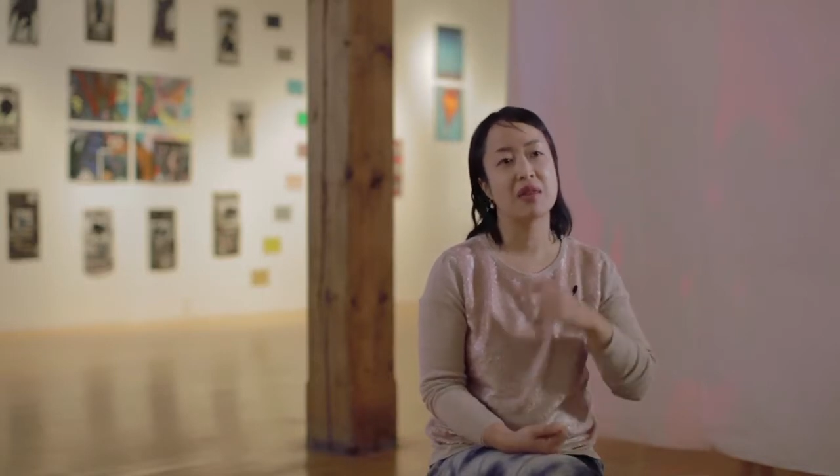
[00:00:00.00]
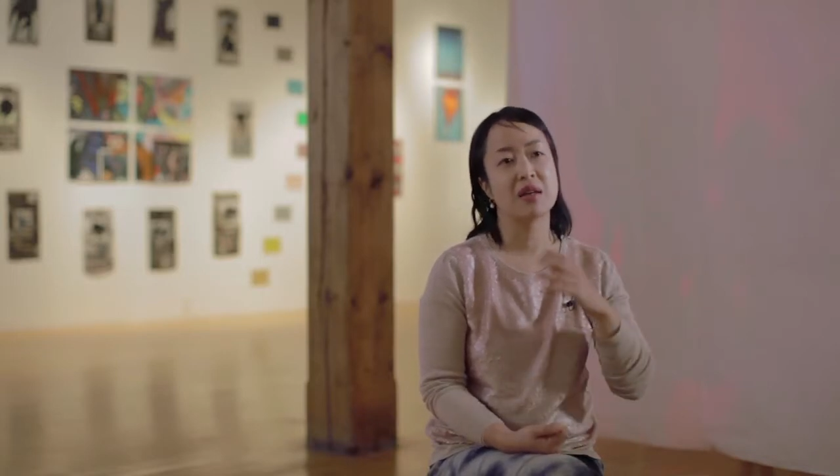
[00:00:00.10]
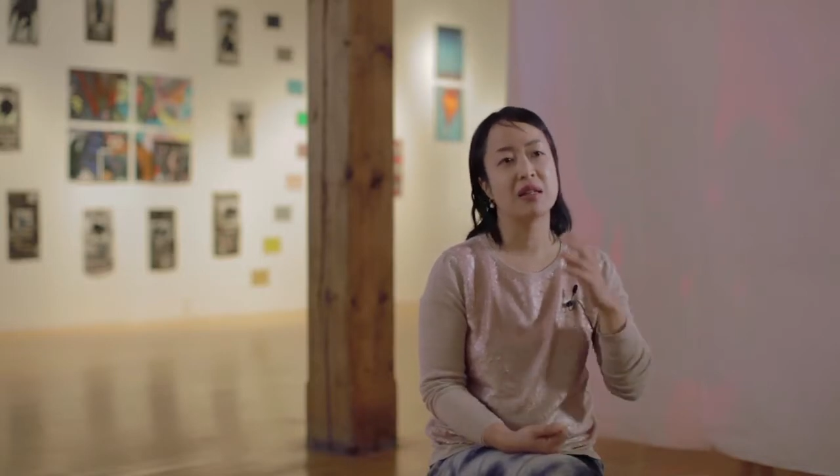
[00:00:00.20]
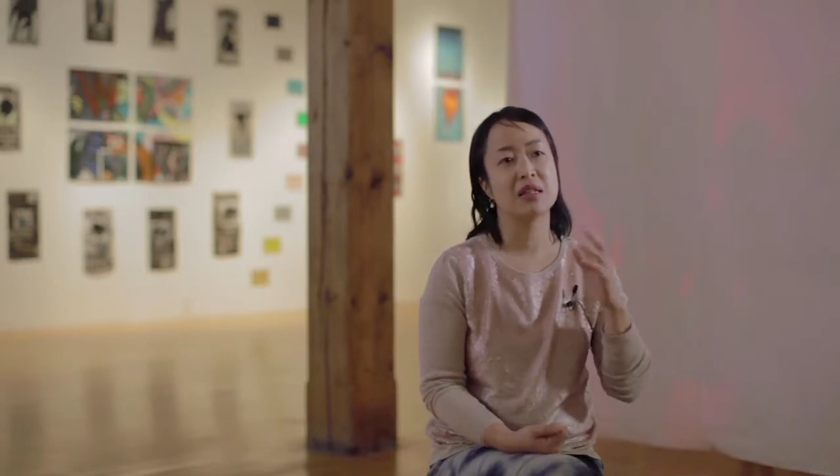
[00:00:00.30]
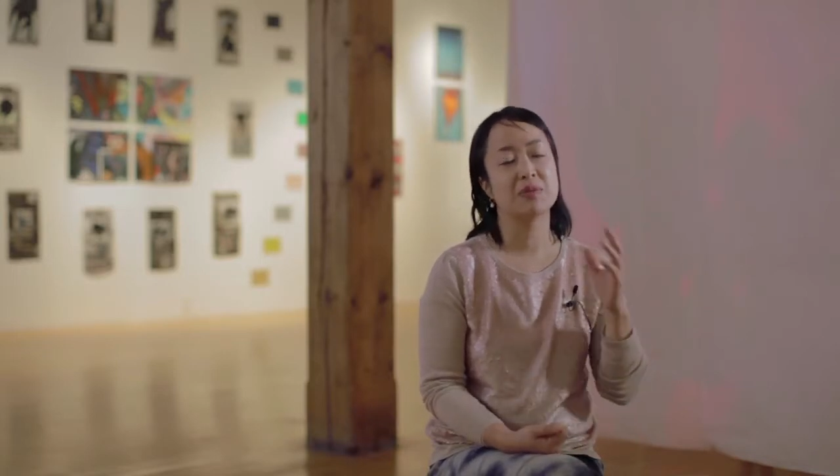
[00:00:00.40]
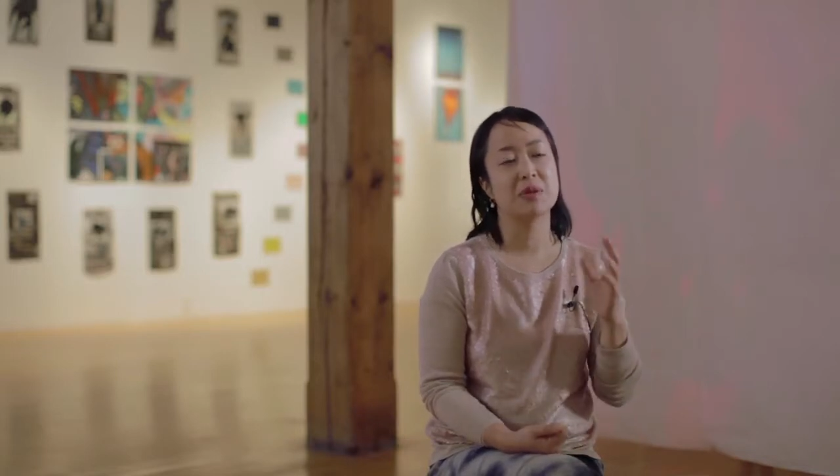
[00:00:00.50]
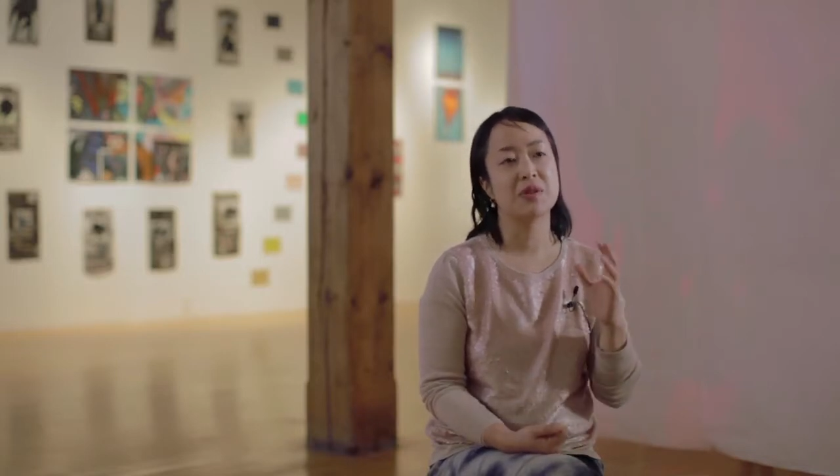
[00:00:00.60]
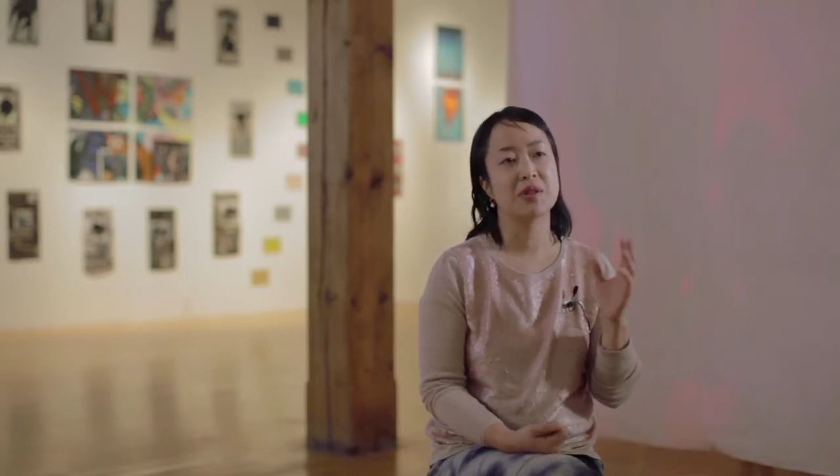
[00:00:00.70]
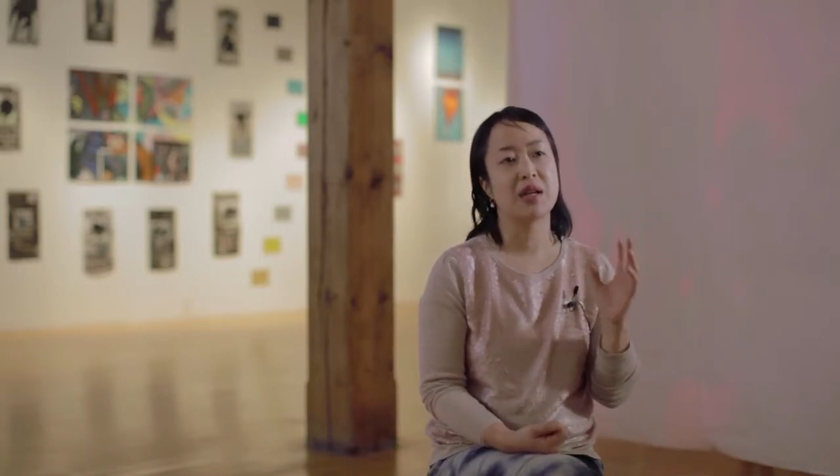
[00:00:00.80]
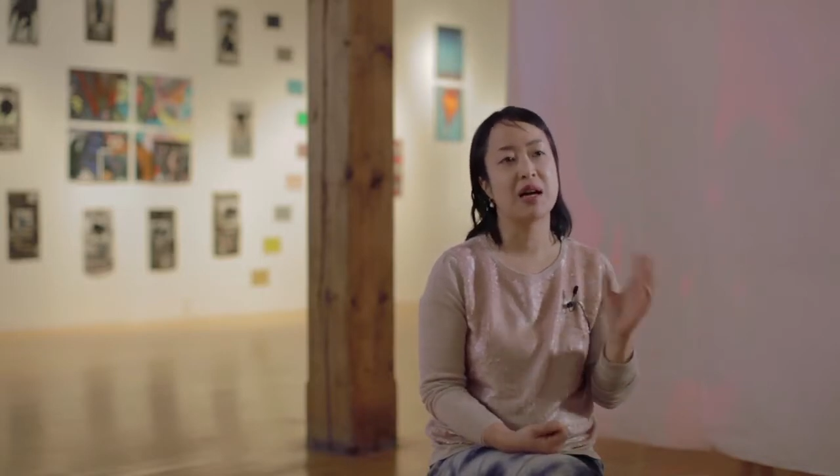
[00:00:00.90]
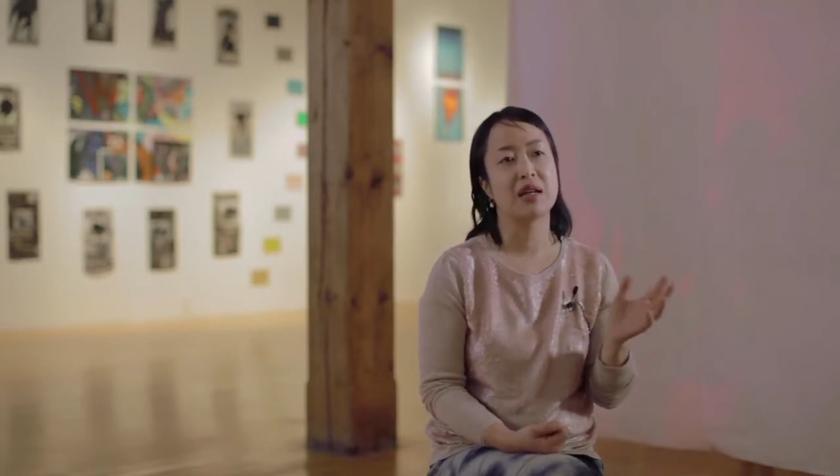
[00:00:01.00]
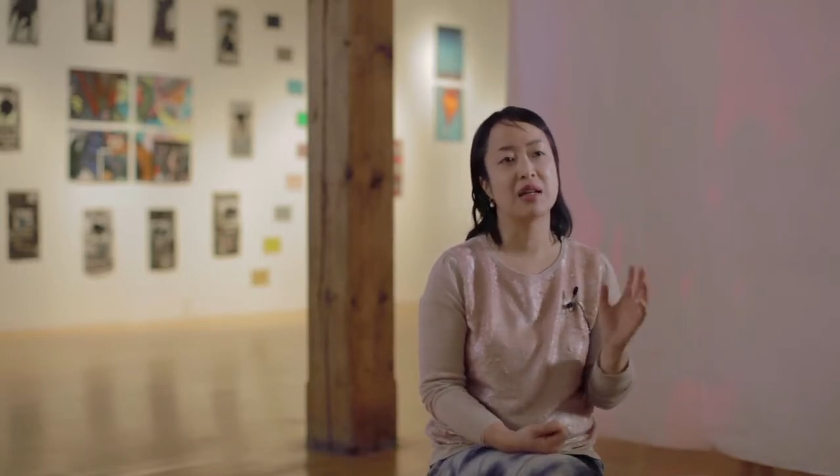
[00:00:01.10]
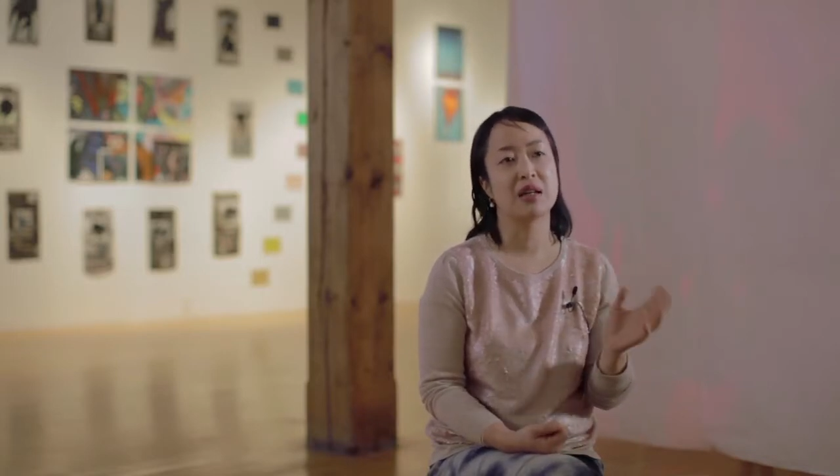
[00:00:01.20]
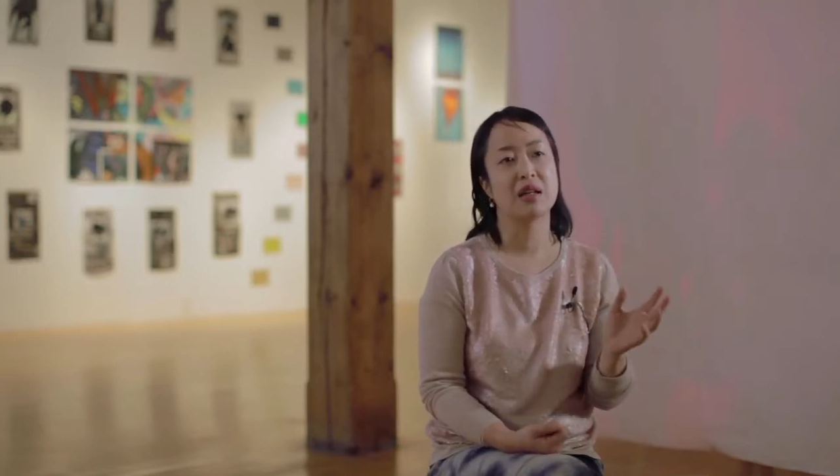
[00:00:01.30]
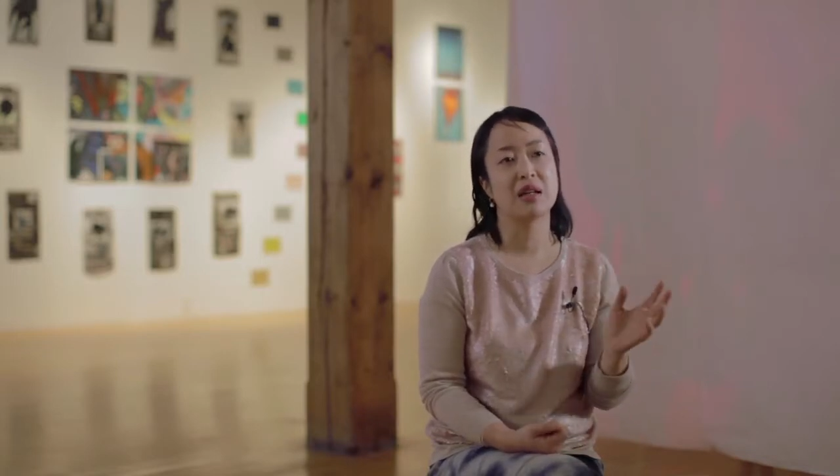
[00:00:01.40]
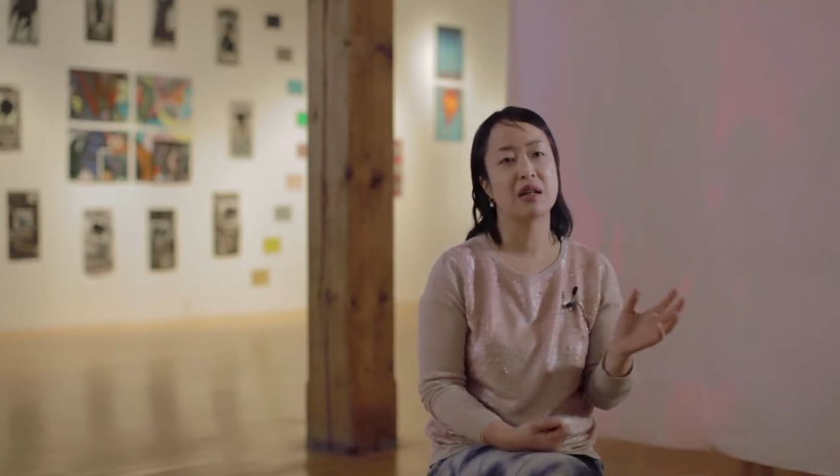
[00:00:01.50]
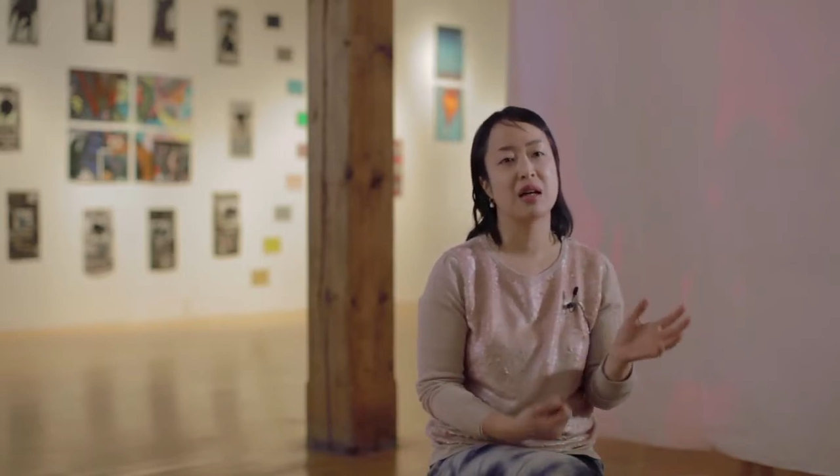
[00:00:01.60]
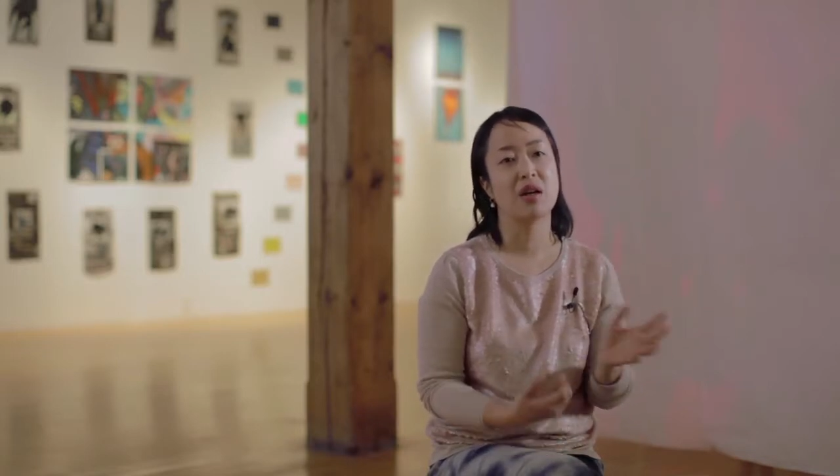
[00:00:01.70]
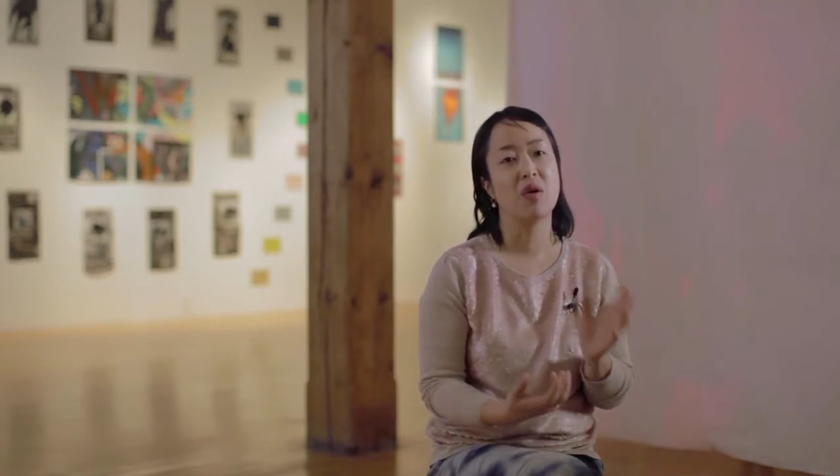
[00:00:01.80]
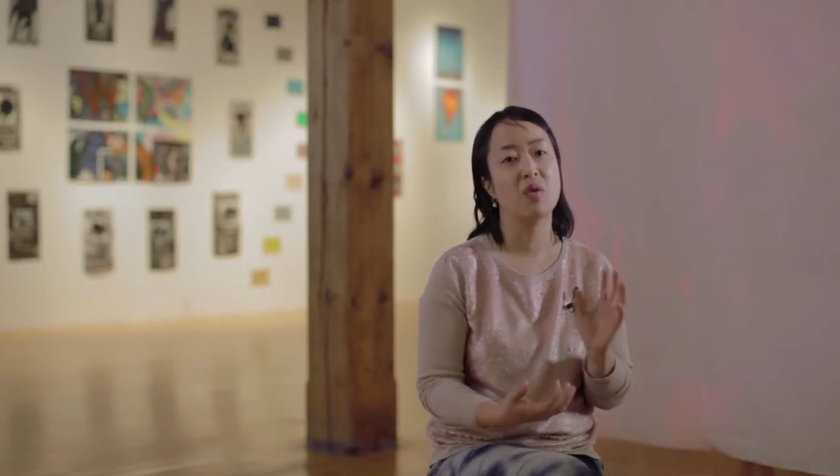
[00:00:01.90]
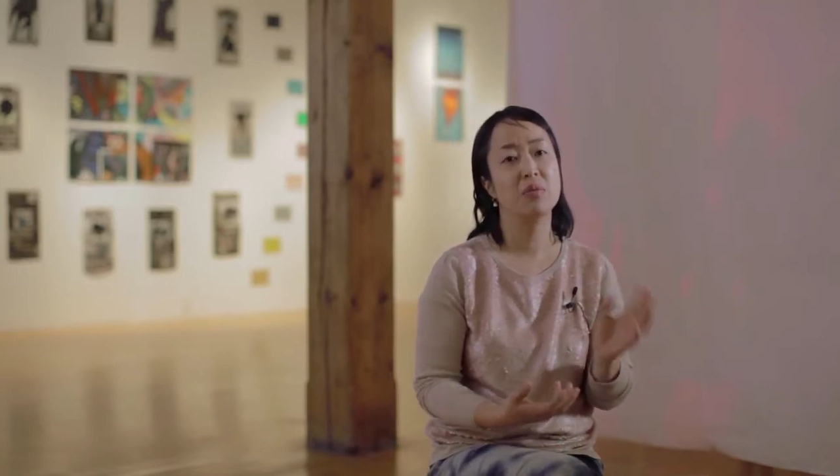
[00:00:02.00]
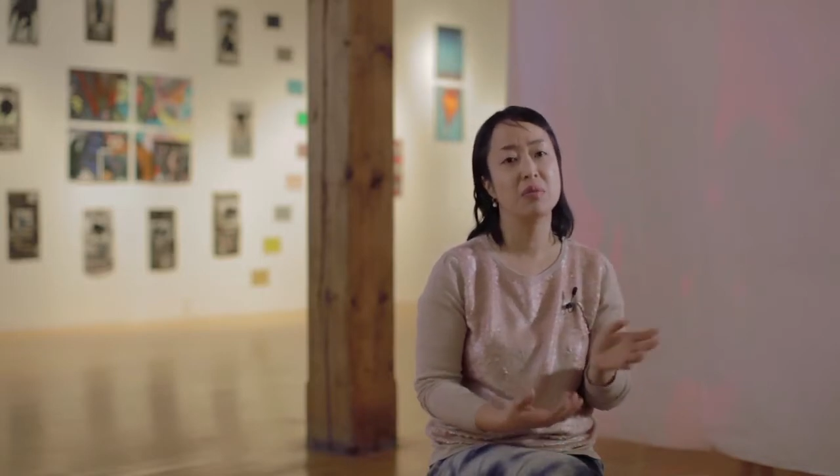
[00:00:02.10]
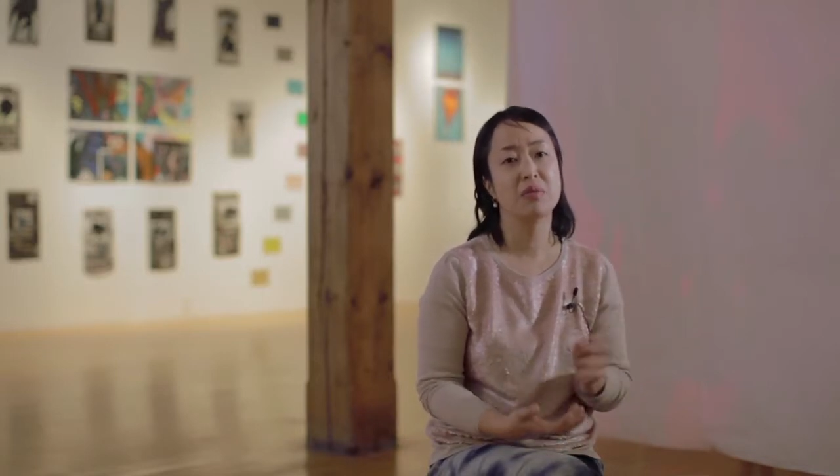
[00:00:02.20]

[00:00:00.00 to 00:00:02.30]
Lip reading: that each person had at home,